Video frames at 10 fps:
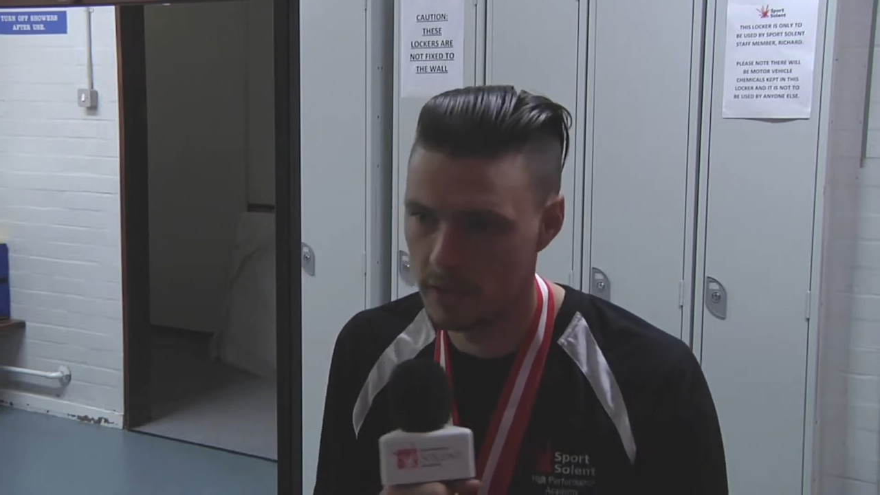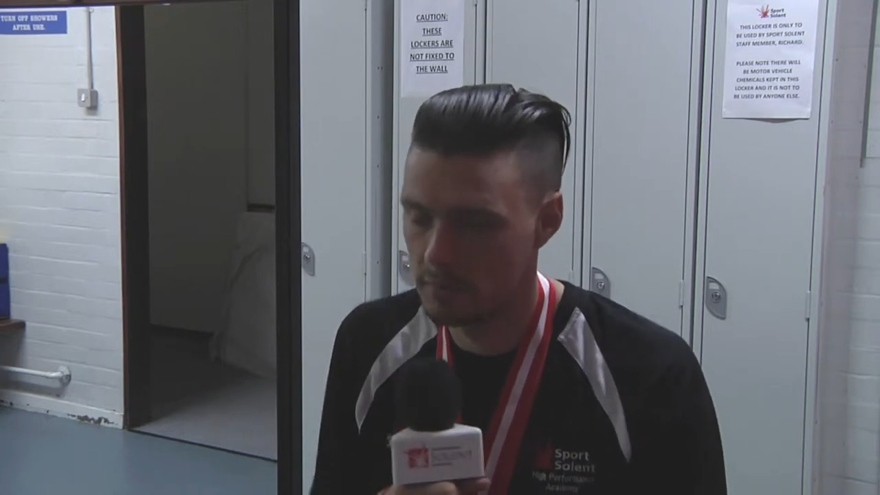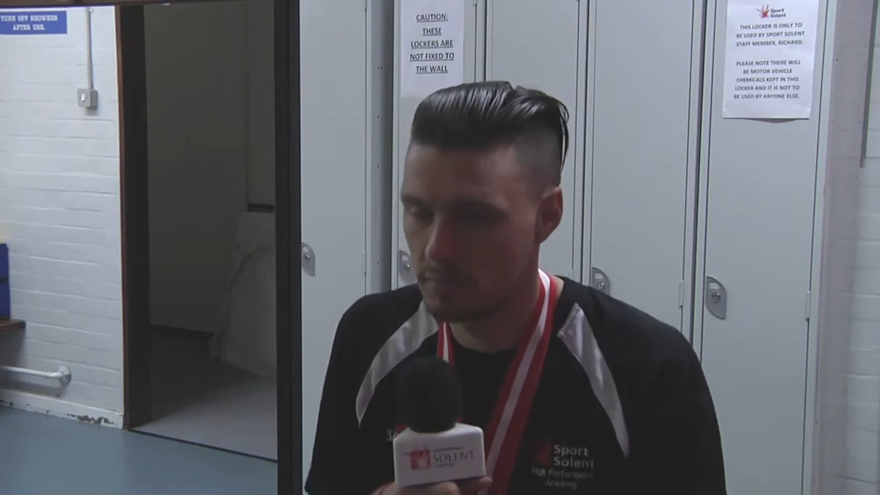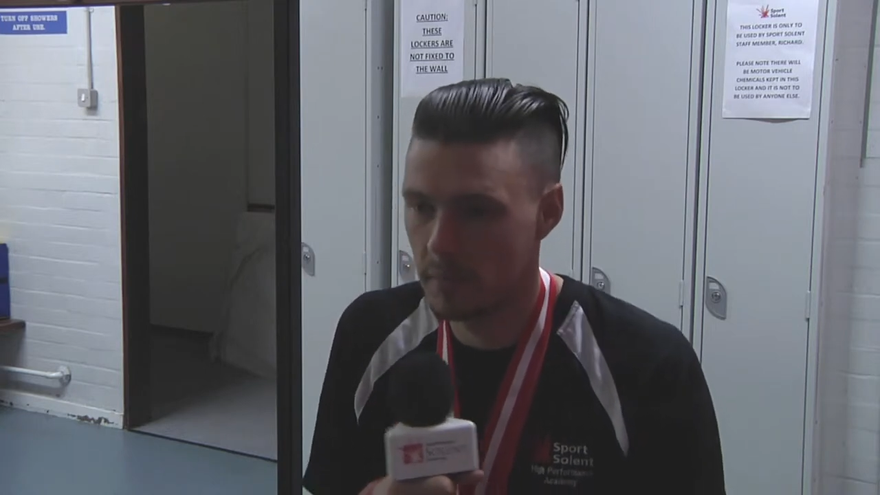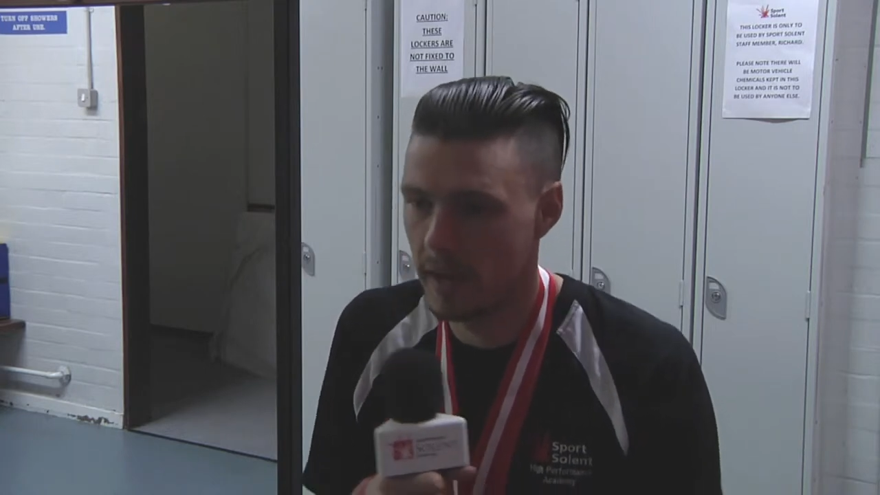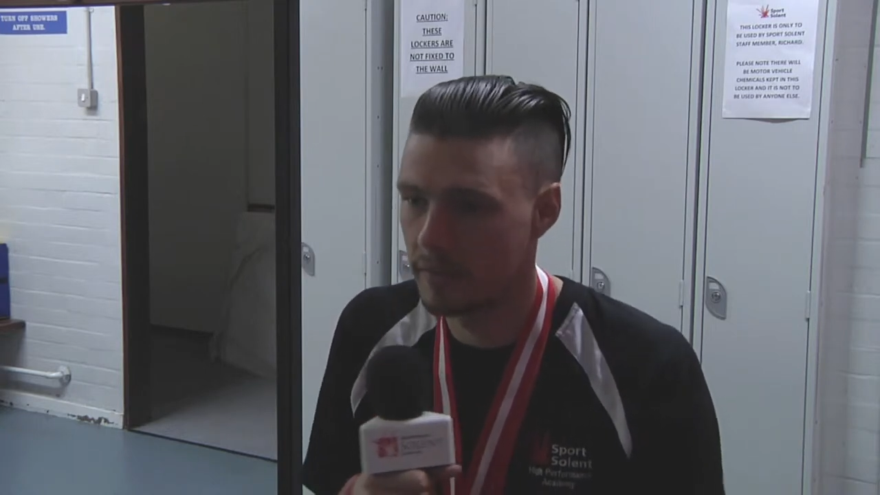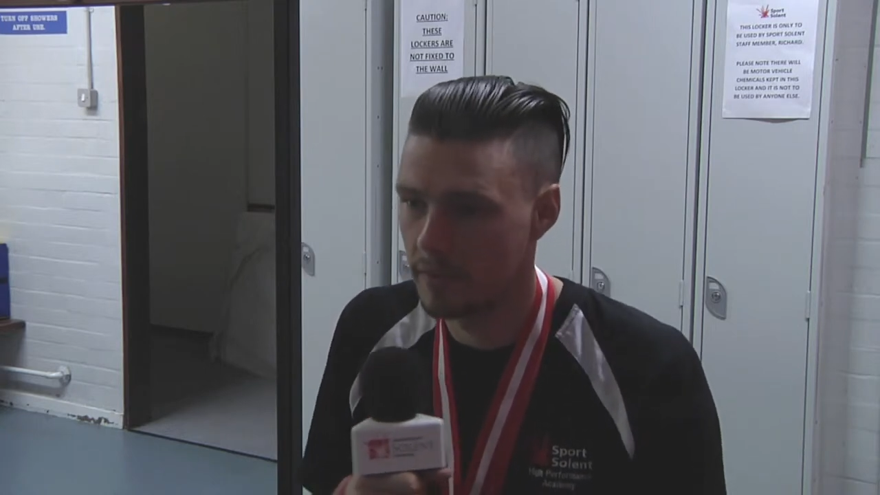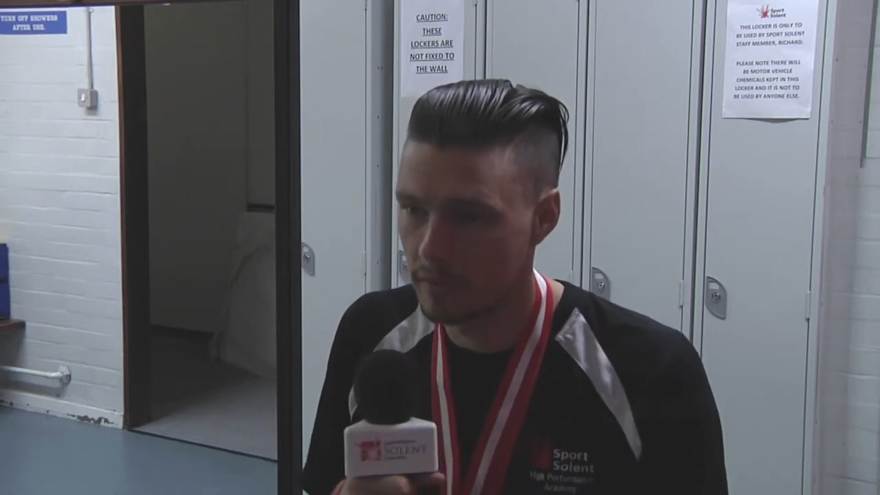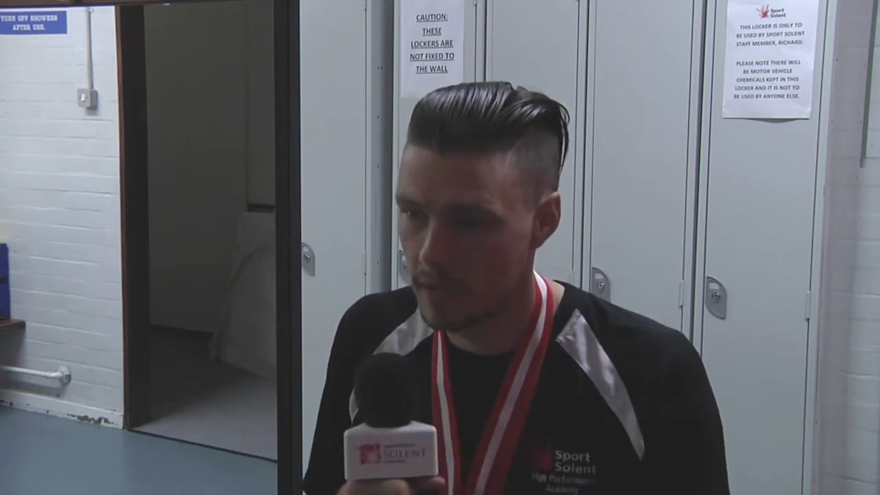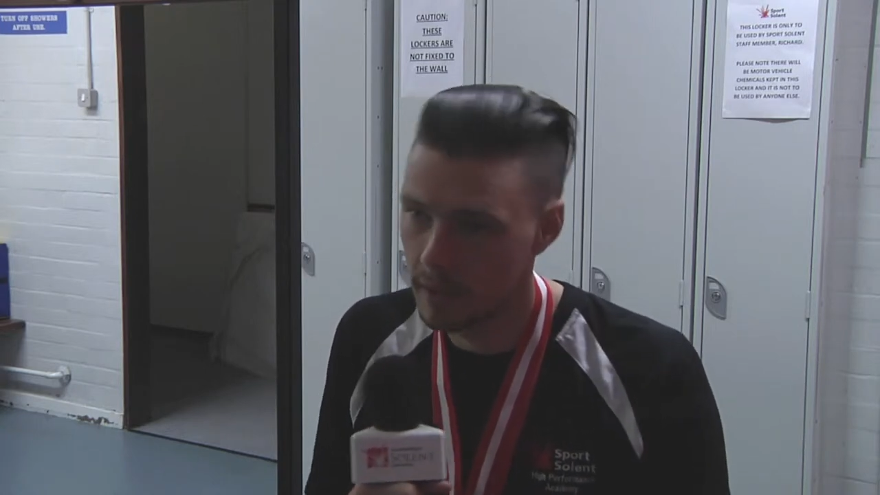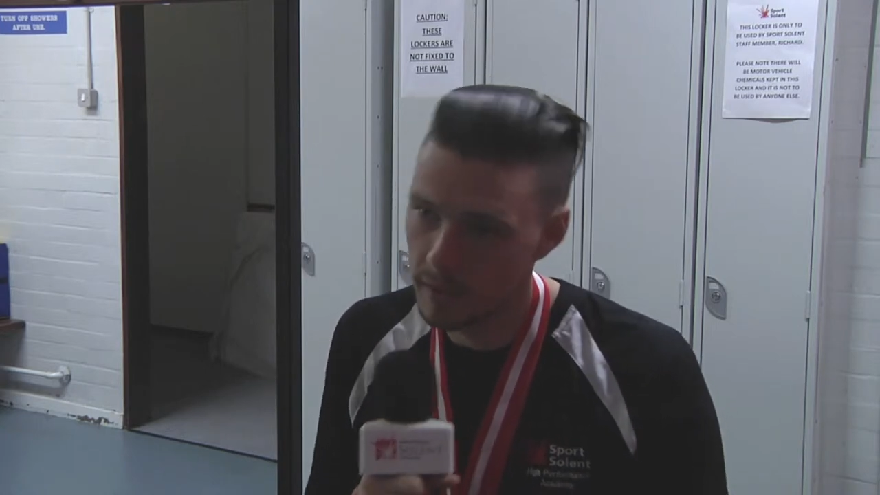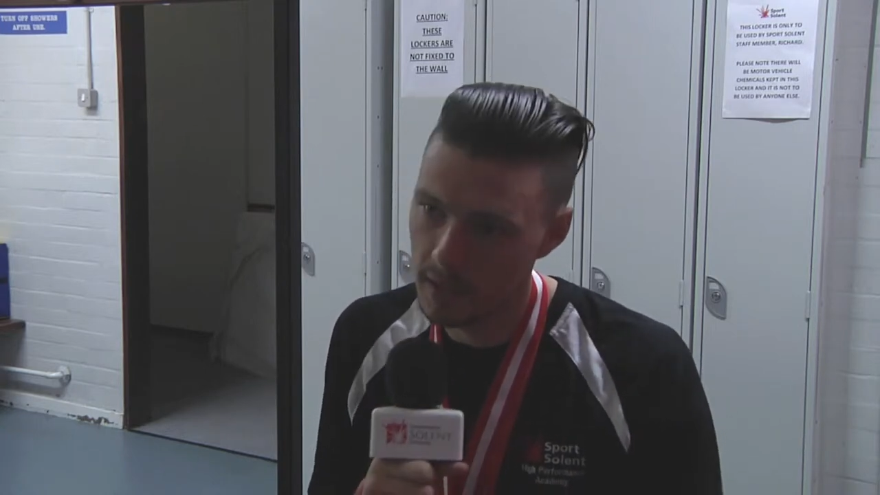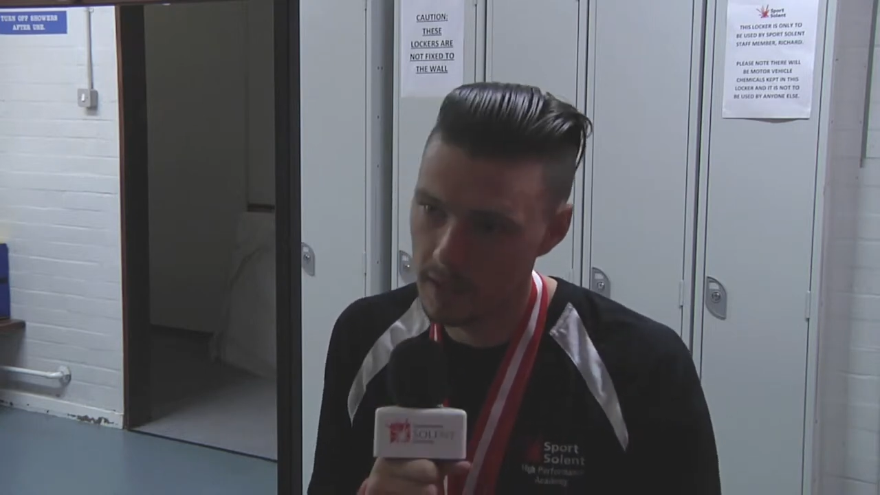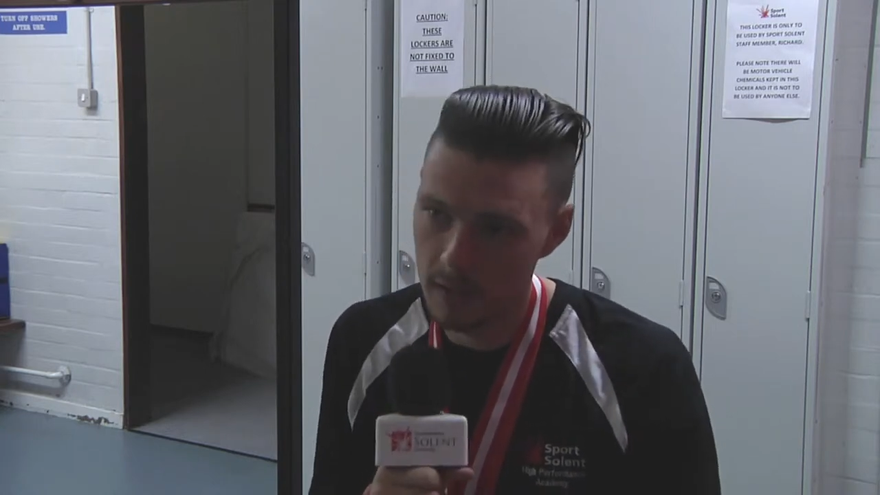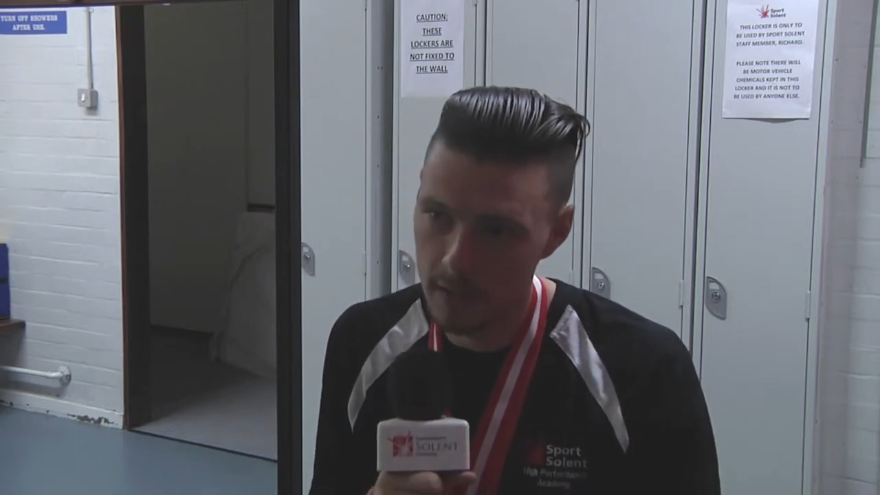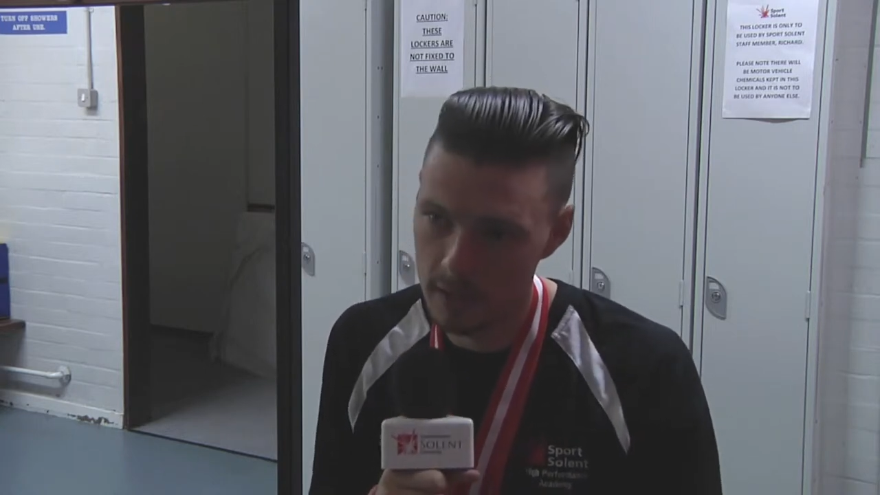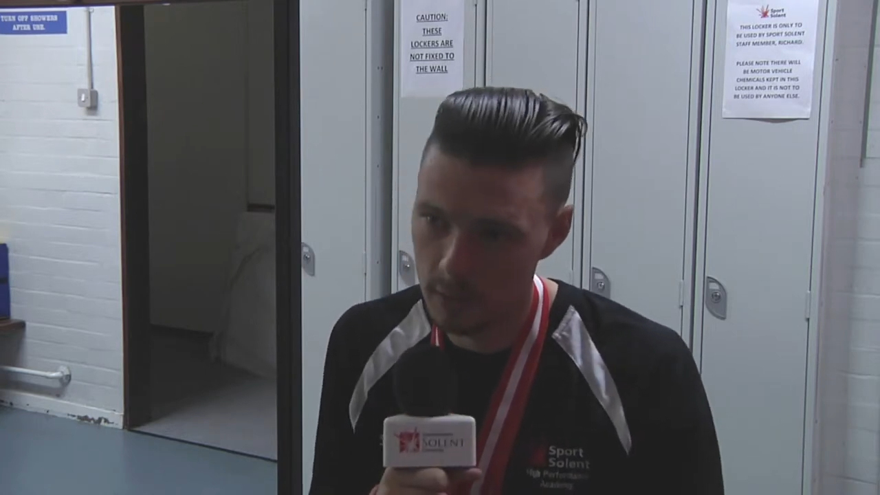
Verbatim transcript: just paying for rent, things like that.